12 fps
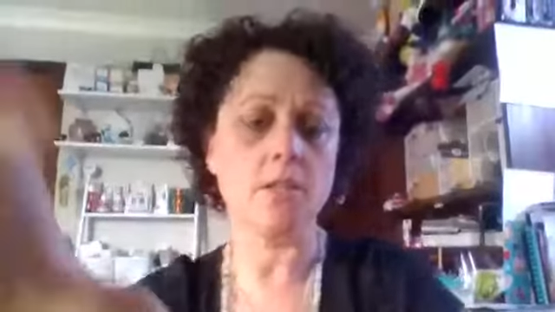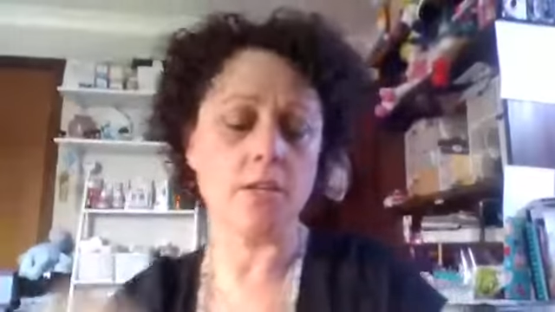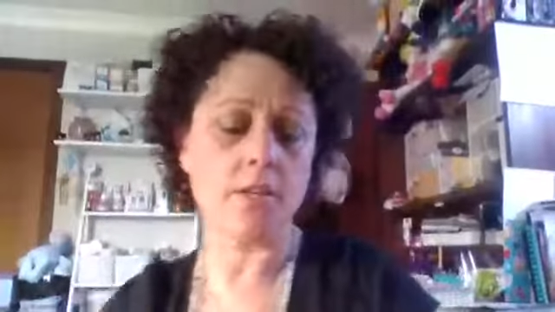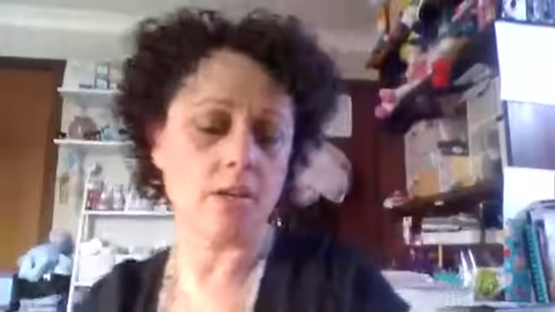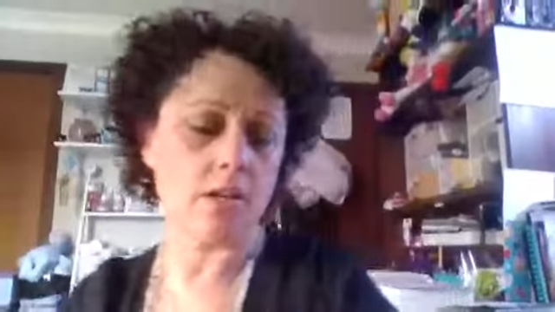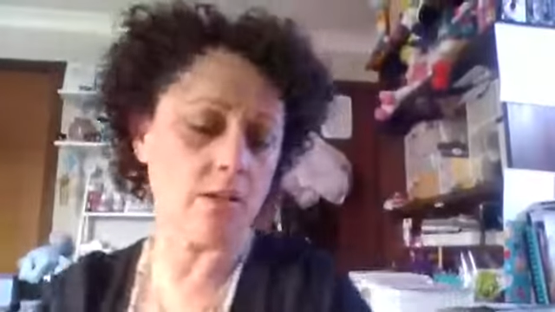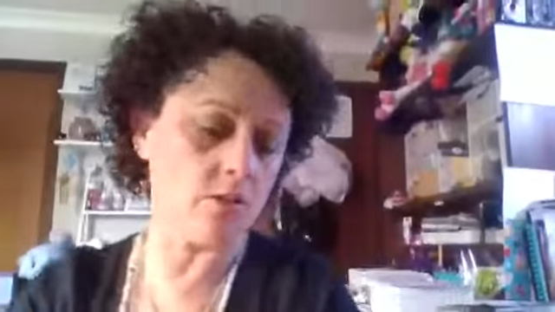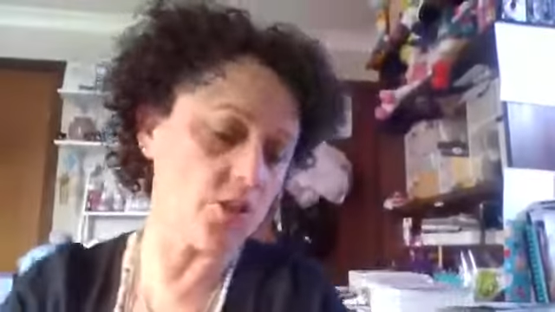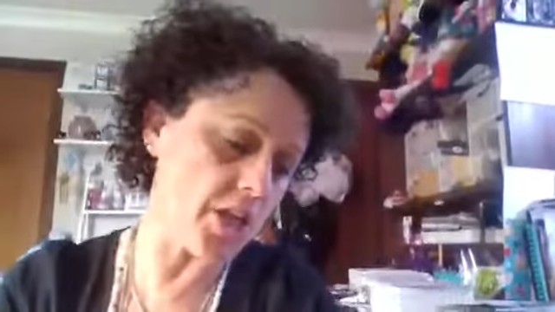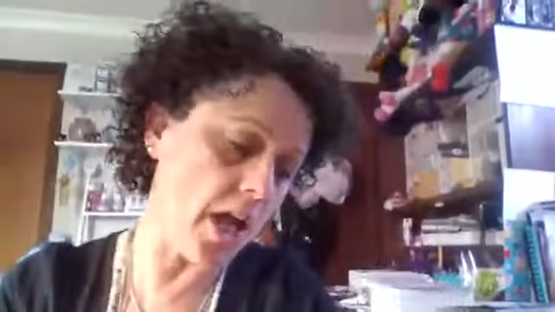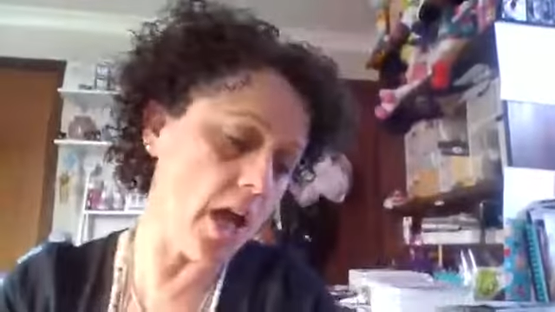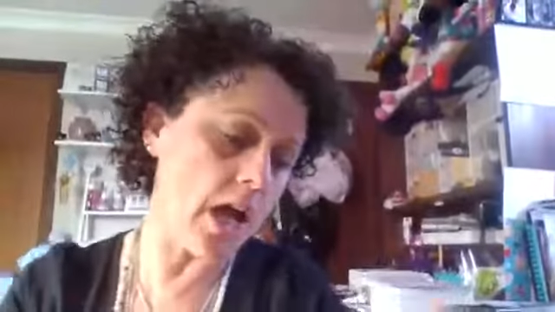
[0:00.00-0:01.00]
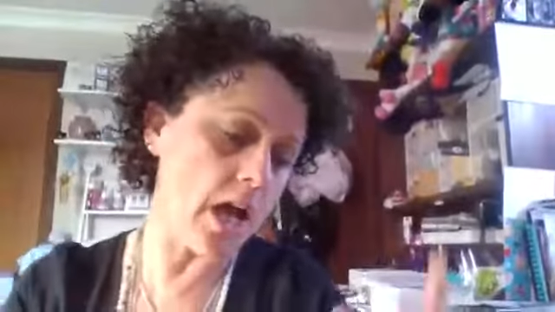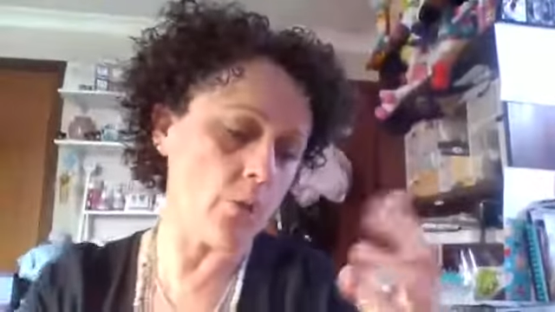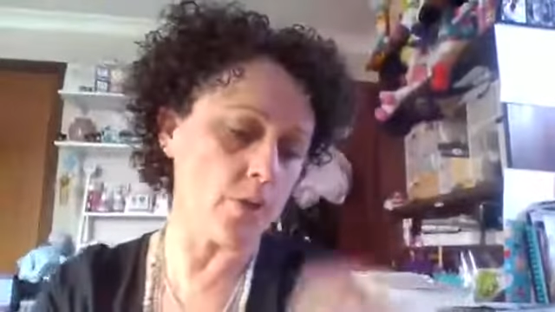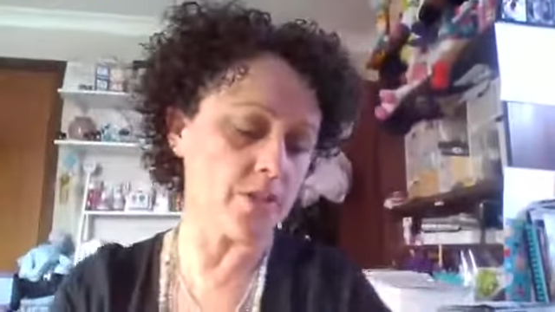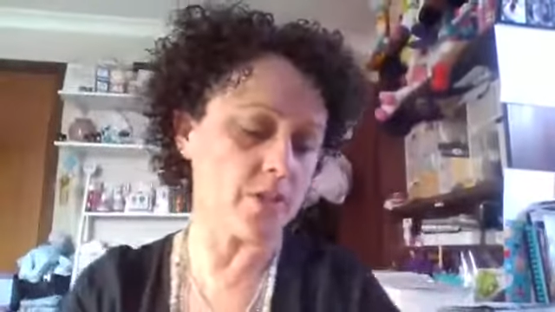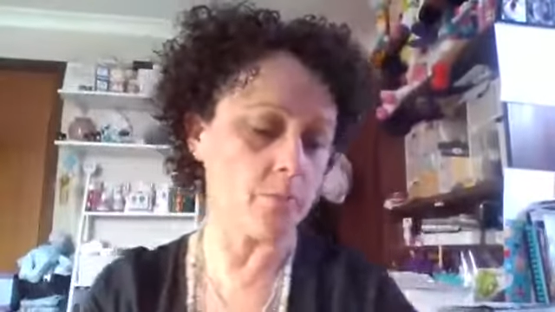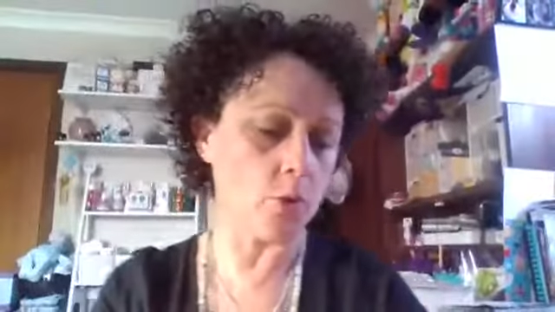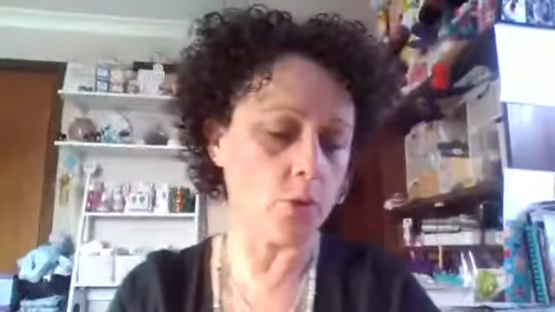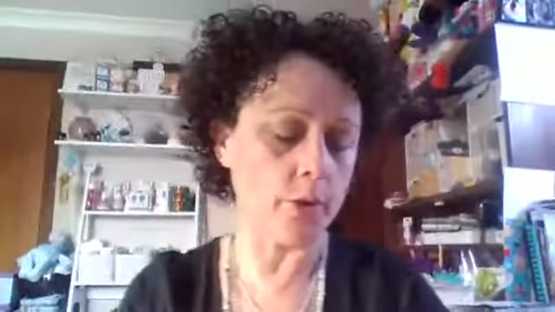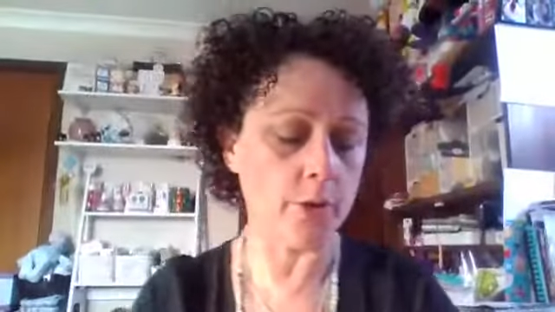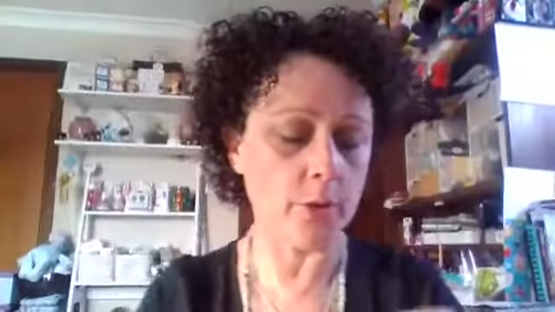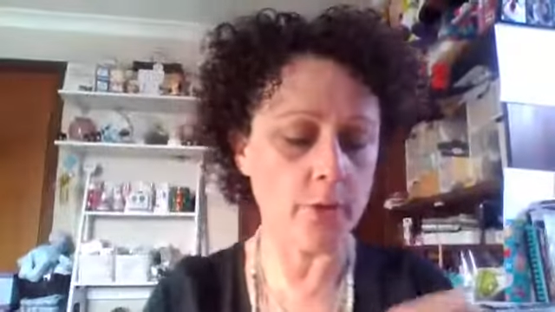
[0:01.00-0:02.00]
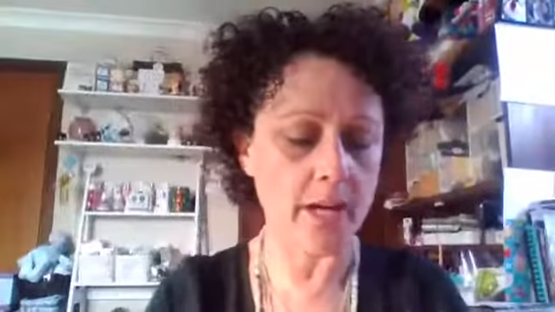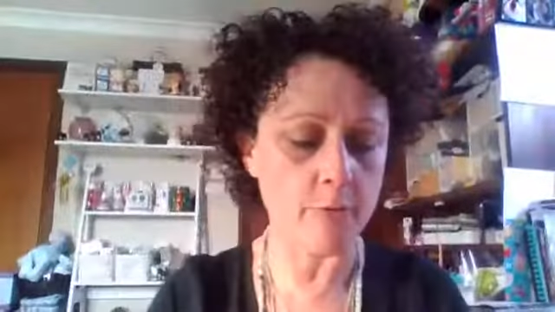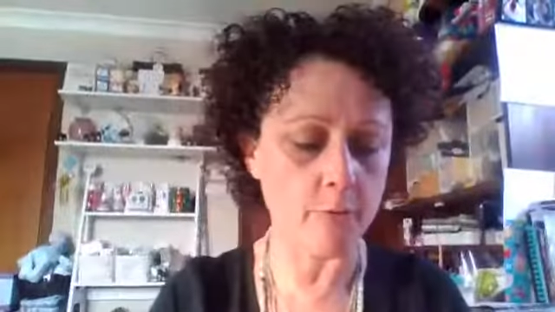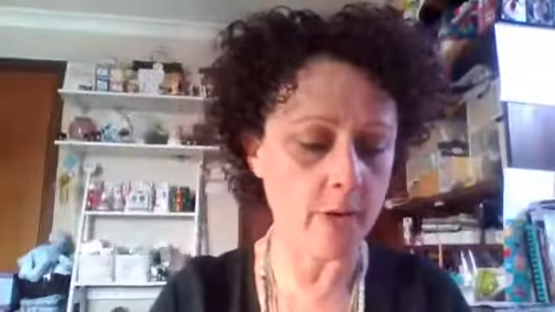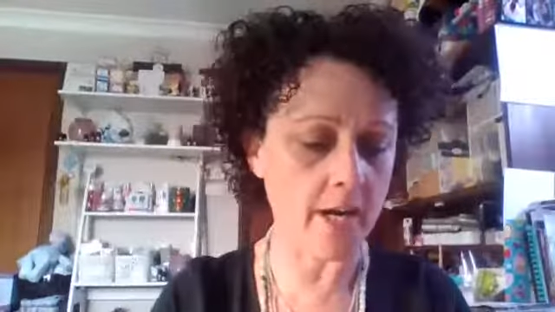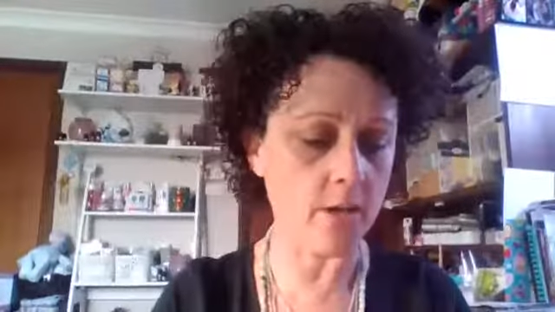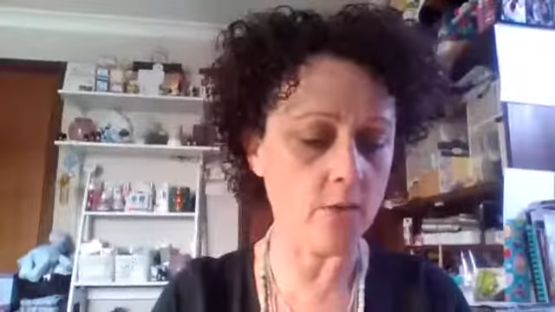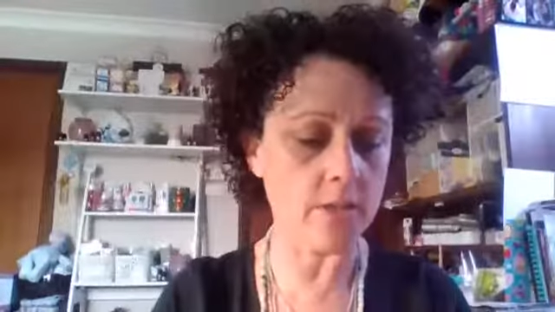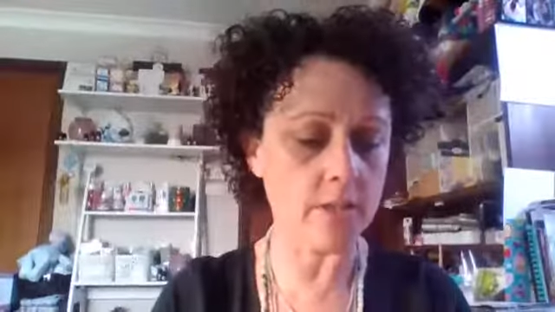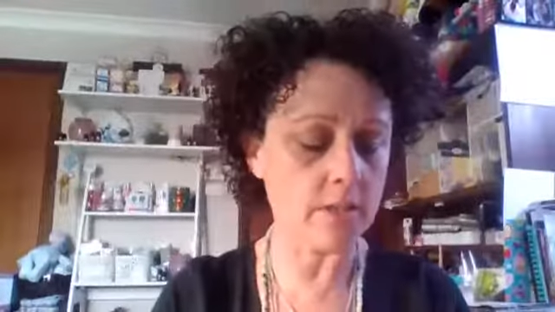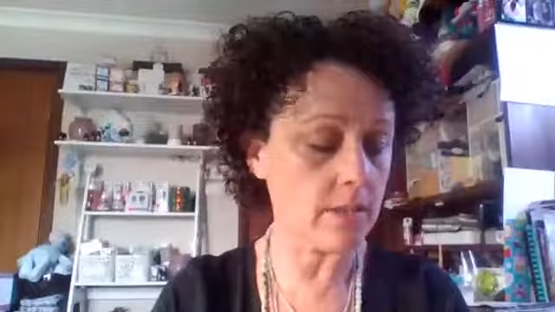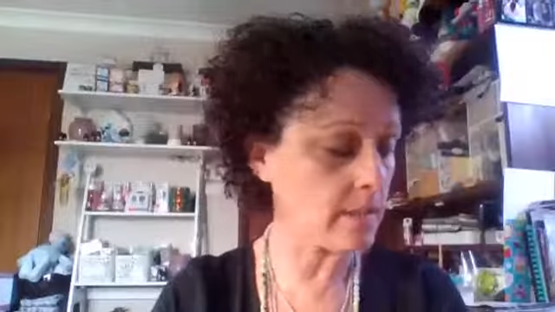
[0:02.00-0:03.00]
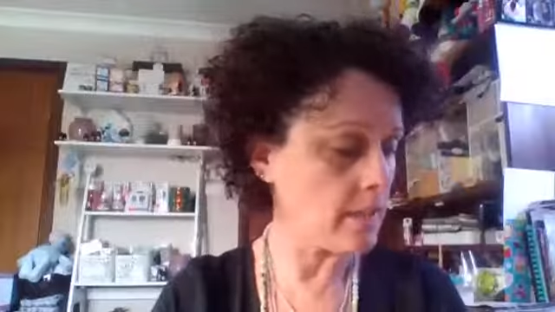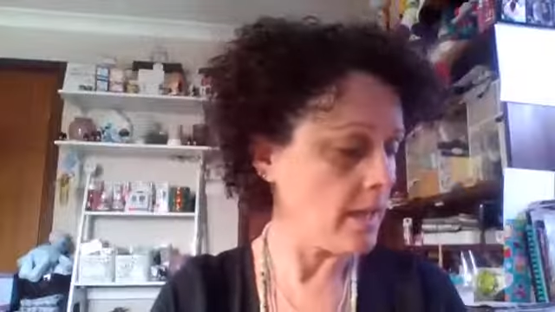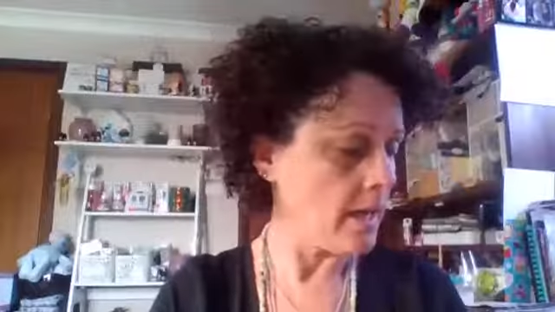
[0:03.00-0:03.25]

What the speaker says: So they're a little jar with some oil, our fragrance,